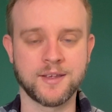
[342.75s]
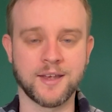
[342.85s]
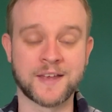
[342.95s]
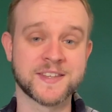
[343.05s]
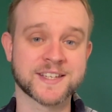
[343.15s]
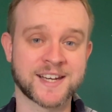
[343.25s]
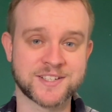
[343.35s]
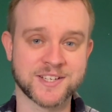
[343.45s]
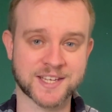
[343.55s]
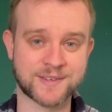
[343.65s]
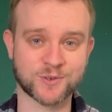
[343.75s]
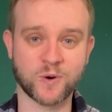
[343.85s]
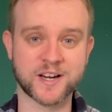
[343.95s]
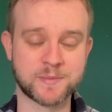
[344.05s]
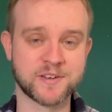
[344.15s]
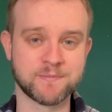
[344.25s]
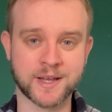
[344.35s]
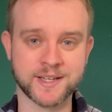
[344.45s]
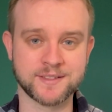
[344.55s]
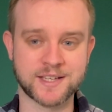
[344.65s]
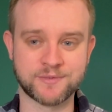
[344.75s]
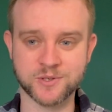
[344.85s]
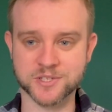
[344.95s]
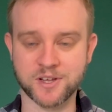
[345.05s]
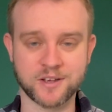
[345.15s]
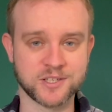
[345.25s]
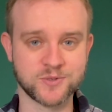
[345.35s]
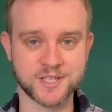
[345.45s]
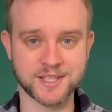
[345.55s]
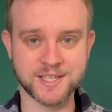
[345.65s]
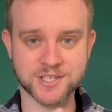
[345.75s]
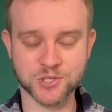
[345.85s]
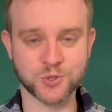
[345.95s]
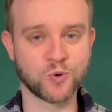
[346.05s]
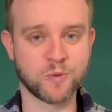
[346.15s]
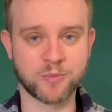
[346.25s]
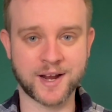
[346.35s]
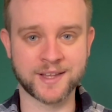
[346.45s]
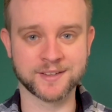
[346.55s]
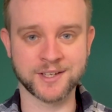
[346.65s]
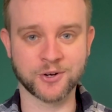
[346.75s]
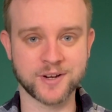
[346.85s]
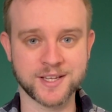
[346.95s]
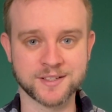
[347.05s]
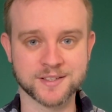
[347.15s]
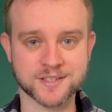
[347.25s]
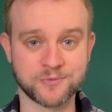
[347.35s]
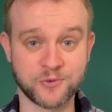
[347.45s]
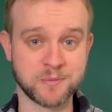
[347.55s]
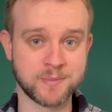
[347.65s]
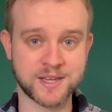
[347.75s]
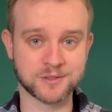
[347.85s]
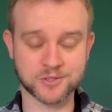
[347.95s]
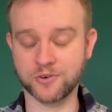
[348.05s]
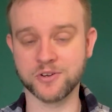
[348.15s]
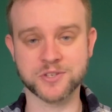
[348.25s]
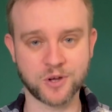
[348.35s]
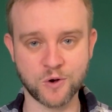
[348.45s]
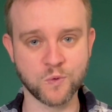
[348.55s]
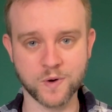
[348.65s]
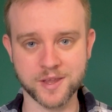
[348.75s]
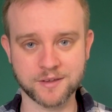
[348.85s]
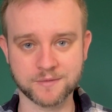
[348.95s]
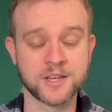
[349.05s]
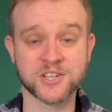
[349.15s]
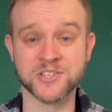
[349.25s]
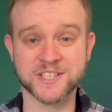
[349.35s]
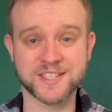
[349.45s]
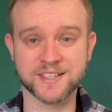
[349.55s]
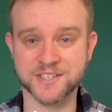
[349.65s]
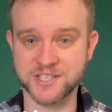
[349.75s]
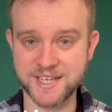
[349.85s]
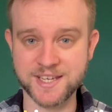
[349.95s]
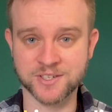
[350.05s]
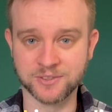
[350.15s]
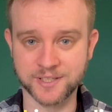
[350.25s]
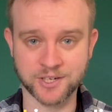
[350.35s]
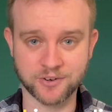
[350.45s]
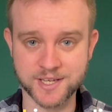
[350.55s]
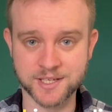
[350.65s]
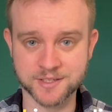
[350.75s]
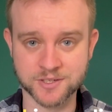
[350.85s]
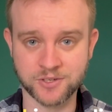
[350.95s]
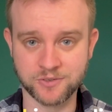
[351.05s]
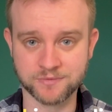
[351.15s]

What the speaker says: And this can actually save quite a bit of money if you start using these store brand ingredients for the meals across the whole week. Consider seasonal ingredients too.